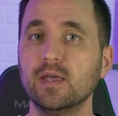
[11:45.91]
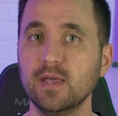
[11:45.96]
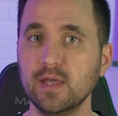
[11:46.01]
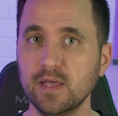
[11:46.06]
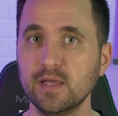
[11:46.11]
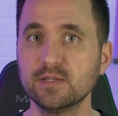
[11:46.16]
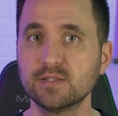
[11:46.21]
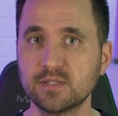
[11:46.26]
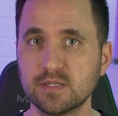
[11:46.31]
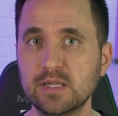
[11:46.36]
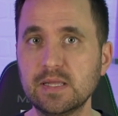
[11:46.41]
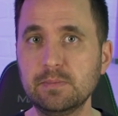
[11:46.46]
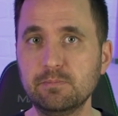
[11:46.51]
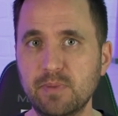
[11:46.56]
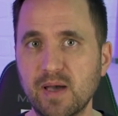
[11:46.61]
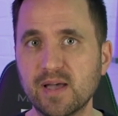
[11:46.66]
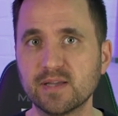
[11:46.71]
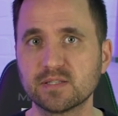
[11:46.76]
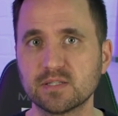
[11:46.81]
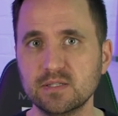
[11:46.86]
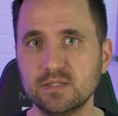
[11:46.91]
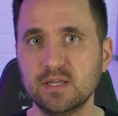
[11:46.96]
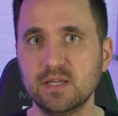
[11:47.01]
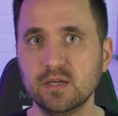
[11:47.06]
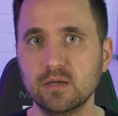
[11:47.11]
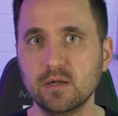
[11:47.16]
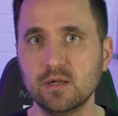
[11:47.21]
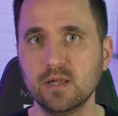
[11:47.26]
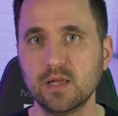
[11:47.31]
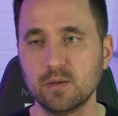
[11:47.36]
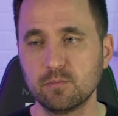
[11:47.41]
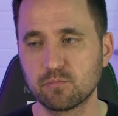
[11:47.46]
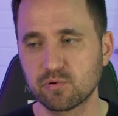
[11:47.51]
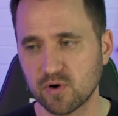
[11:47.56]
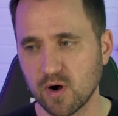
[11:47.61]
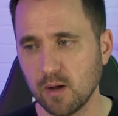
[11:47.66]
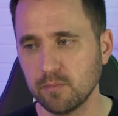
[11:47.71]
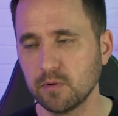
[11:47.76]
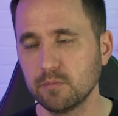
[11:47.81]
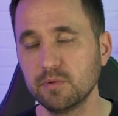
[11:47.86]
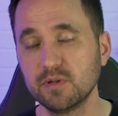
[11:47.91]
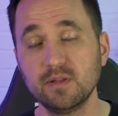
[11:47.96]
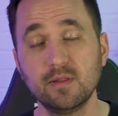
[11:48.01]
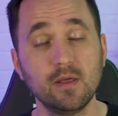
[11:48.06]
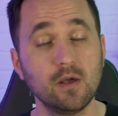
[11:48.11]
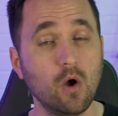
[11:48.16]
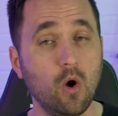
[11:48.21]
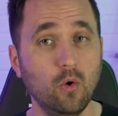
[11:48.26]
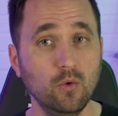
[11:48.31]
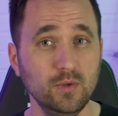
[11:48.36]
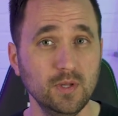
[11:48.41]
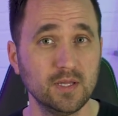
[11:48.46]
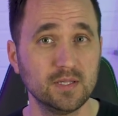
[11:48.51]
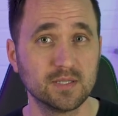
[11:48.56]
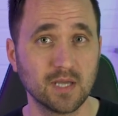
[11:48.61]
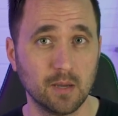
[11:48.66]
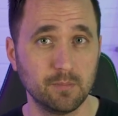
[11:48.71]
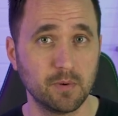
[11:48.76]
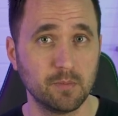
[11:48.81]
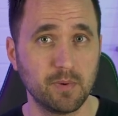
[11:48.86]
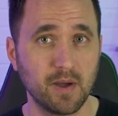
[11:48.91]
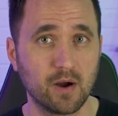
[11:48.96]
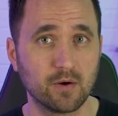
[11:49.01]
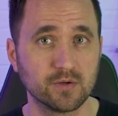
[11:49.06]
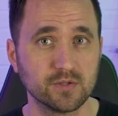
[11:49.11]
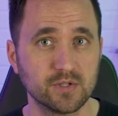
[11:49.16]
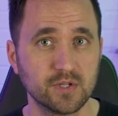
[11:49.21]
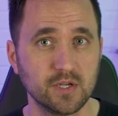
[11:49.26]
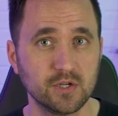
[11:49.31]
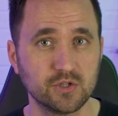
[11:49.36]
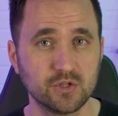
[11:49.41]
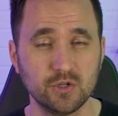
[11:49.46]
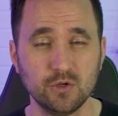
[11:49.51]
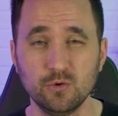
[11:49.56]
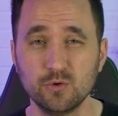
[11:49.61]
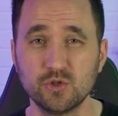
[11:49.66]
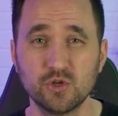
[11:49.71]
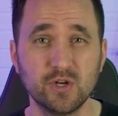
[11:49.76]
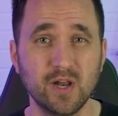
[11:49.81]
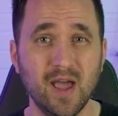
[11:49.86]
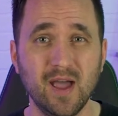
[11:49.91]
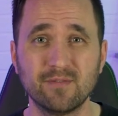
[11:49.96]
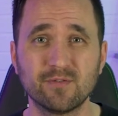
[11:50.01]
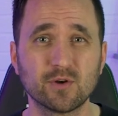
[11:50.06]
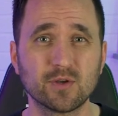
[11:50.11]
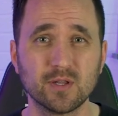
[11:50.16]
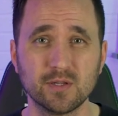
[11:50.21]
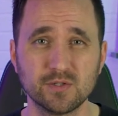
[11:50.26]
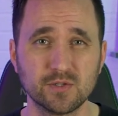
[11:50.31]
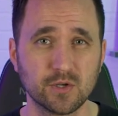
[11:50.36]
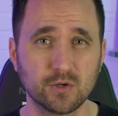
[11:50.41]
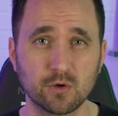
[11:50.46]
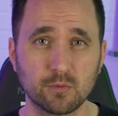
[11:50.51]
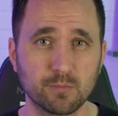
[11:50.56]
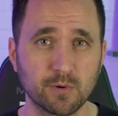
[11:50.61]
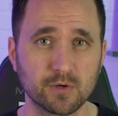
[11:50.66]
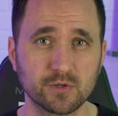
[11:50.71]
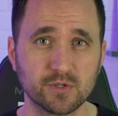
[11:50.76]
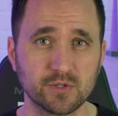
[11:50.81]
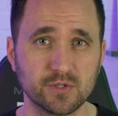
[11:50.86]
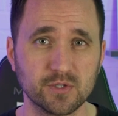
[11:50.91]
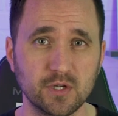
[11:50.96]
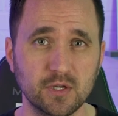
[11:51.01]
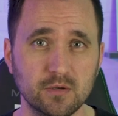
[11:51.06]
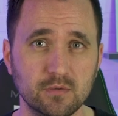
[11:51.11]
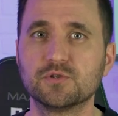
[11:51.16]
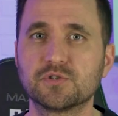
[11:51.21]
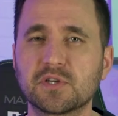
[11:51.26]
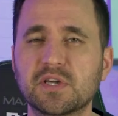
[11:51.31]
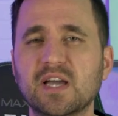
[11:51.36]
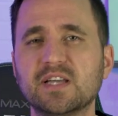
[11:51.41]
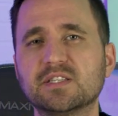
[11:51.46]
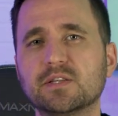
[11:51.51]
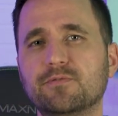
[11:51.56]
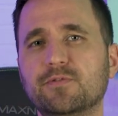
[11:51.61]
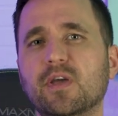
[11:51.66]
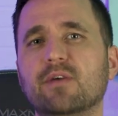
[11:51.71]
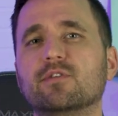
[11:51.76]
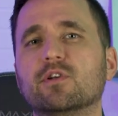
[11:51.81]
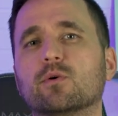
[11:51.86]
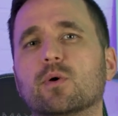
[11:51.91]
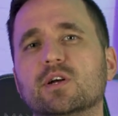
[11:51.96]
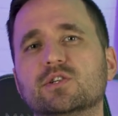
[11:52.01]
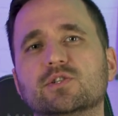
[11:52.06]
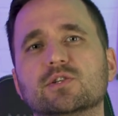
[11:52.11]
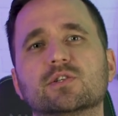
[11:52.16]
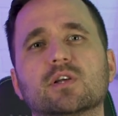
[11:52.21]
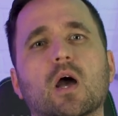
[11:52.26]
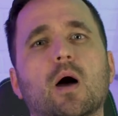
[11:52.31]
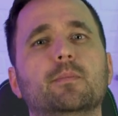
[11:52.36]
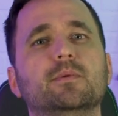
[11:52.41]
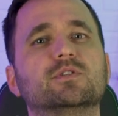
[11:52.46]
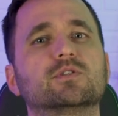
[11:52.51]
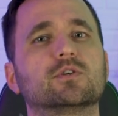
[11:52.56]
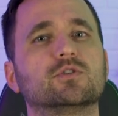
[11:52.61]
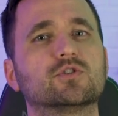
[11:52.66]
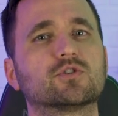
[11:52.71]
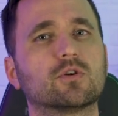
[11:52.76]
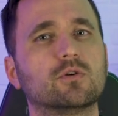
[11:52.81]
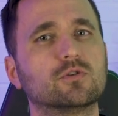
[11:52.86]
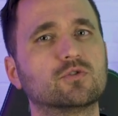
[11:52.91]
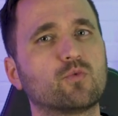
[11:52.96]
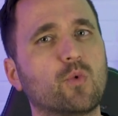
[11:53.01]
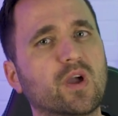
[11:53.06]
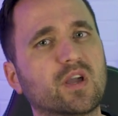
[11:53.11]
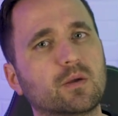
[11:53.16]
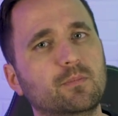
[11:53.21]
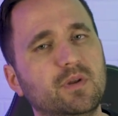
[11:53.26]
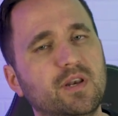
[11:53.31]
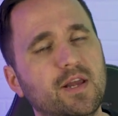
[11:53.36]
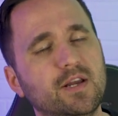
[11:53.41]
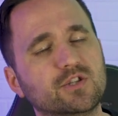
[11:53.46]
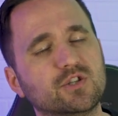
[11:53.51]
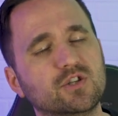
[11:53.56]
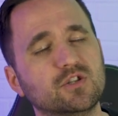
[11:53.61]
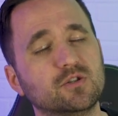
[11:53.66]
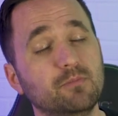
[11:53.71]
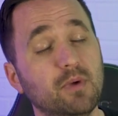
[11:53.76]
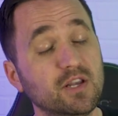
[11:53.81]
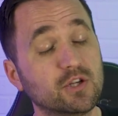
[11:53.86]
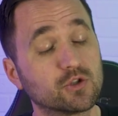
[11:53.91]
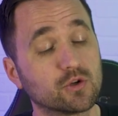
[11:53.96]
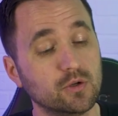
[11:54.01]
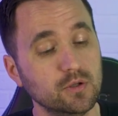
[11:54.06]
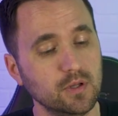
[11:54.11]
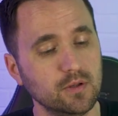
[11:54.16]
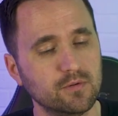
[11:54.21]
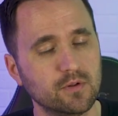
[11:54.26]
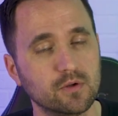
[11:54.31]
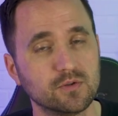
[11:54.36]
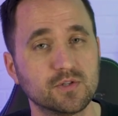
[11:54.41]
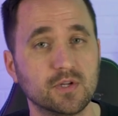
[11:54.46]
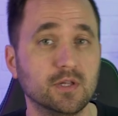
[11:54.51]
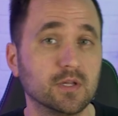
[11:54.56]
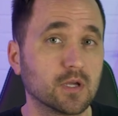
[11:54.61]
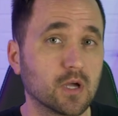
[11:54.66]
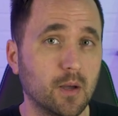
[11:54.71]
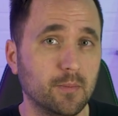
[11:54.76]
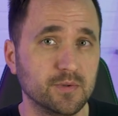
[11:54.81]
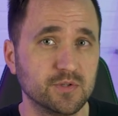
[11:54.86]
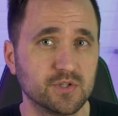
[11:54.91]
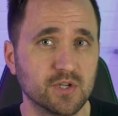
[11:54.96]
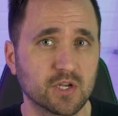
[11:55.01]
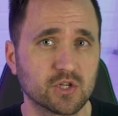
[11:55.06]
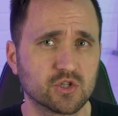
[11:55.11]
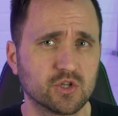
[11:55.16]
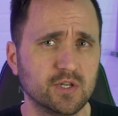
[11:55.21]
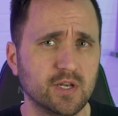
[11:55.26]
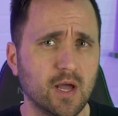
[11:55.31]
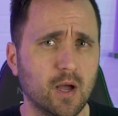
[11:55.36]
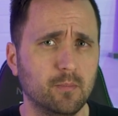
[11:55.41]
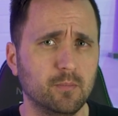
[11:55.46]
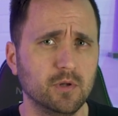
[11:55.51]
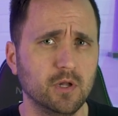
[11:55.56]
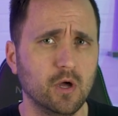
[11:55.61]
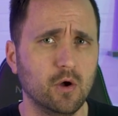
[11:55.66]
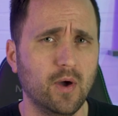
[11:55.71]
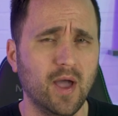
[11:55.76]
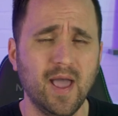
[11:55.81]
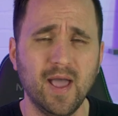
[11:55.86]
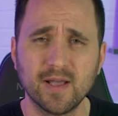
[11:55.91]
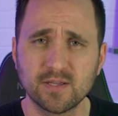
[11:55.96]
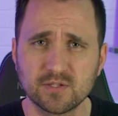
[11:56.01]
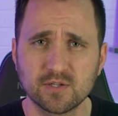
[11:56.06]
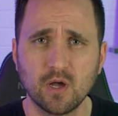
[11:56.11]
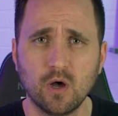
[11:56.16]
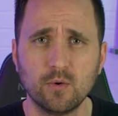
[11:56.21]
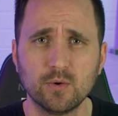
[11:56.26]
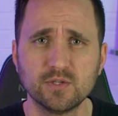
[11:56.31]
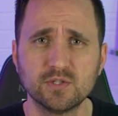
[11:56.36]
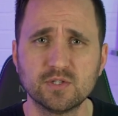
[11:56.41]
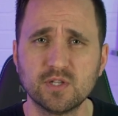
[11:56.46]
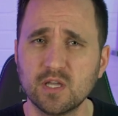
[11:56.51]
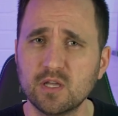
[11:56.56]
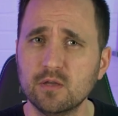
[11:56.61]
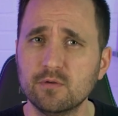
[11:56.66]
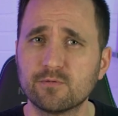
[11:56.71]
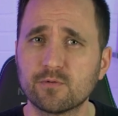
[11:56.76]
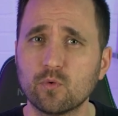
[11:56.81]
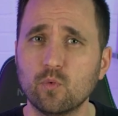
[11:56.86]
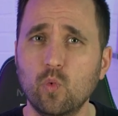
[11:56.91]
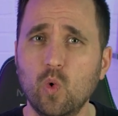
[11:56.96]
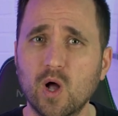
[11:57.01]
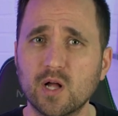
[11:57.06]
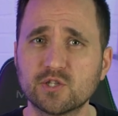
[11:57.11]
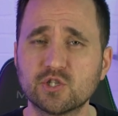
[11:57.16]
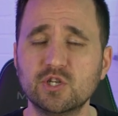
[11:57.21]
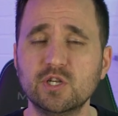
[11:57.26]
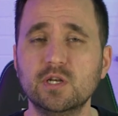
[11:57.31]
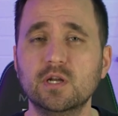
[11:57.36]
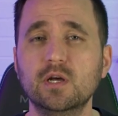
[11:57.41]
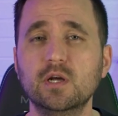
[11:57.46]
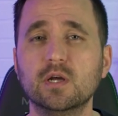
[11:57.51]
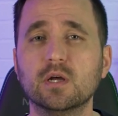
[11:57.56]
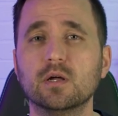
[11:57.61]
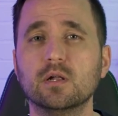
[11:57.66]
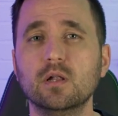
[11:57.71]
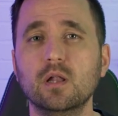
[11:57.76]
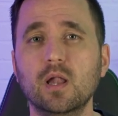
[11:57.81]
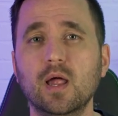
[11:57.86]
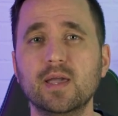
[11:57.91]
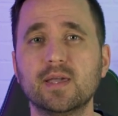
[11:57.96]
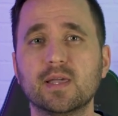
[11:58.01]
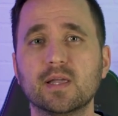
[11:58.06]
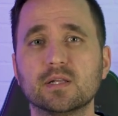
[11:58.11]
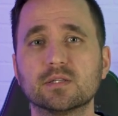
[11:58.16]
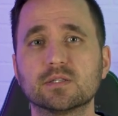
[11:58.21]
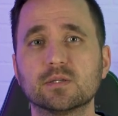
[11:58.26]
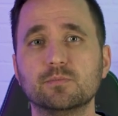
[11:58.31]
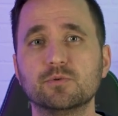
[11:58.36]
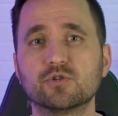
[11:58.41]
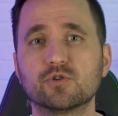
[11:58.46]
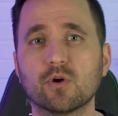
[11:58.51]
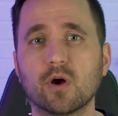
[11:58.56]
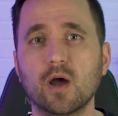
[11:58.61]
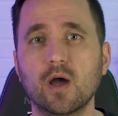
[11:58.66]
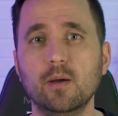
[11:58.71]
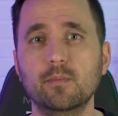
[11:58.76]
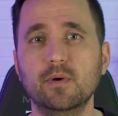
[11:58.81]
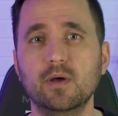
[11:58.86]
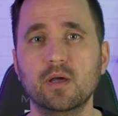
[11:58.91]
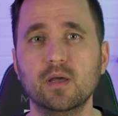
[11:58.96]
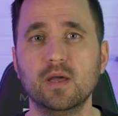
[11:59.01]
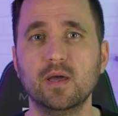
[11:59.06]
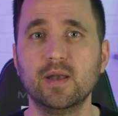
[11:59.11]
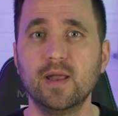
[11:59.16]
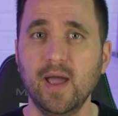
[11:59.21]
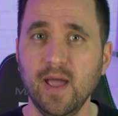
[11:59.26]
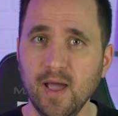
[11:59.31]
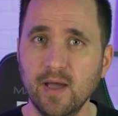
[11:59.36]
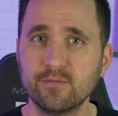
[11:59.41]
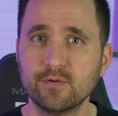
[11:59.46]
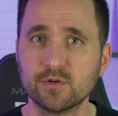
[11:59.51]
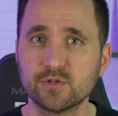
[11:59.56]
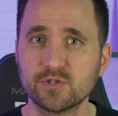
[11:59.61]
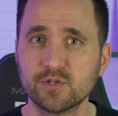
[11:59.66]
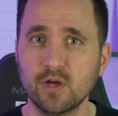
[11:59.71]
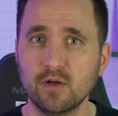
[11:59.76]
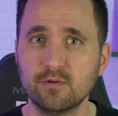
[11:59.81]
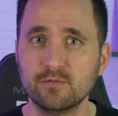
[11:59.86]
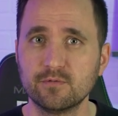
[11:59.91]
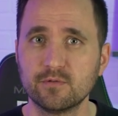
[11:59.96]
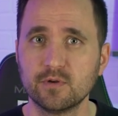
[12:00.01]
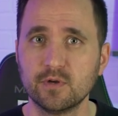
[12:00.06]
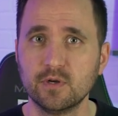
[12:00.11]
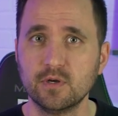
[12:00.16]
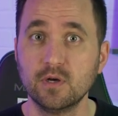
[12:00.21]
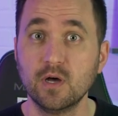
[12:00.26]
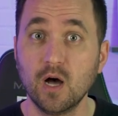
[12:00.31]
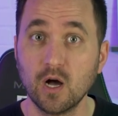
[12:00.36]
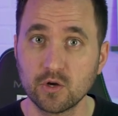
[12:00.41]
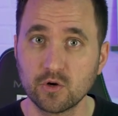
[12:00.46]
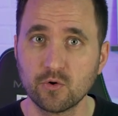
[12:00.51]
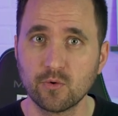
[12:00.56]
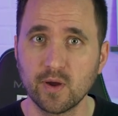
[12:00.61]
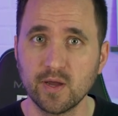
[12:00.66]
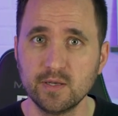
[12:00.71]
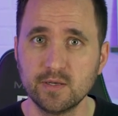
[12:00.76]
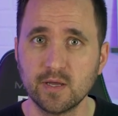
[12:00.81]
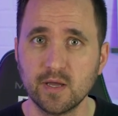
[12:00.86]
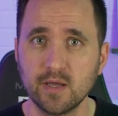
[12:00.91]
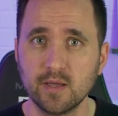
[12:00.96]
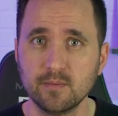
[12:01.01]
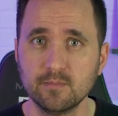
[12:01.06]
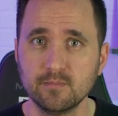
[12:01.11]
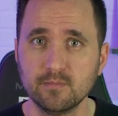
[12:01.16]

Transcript: is the best deal and probably the only type of power station you should ever consider purchasing. So guys, if you have any questions, comments, concerns, recommendations, make sure to leave those in the comment section down below. As always, thank you for watching, like and subscribe, and have yourself a great day.